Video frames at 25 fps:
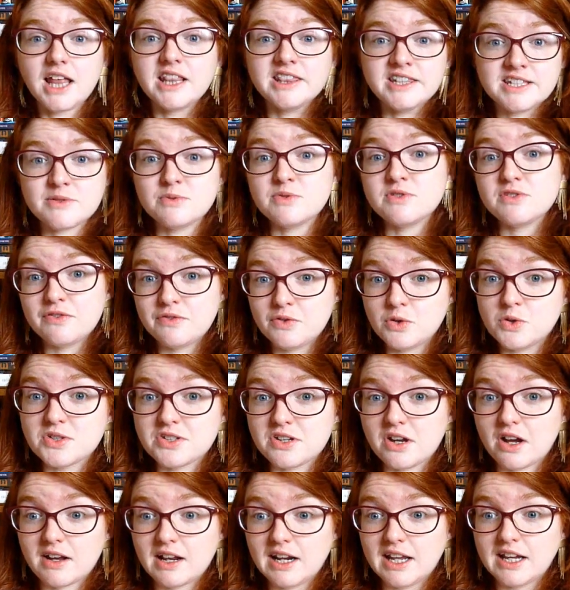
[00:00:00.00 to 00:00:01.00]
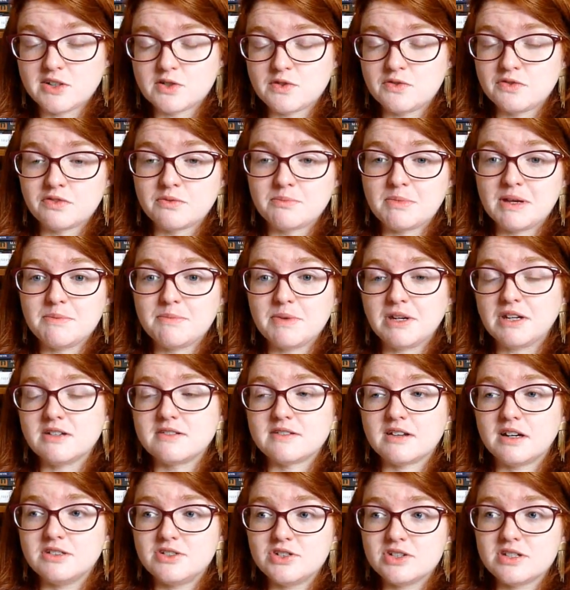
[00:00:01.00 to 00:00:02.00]
This was a 4-star collection for me
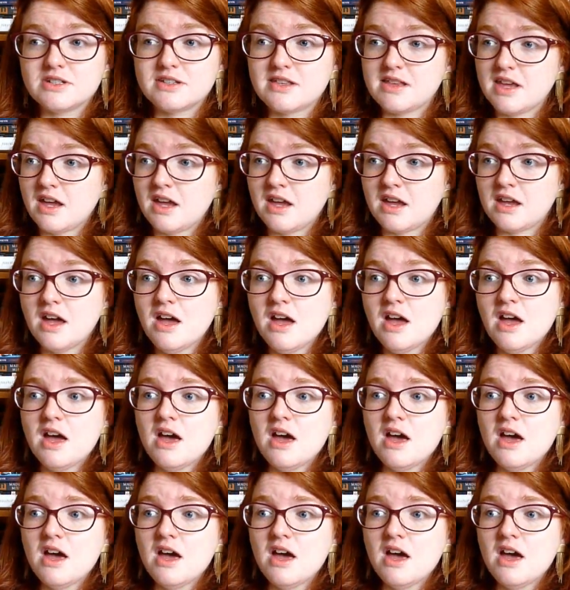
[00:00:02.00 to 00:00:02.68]
because I just think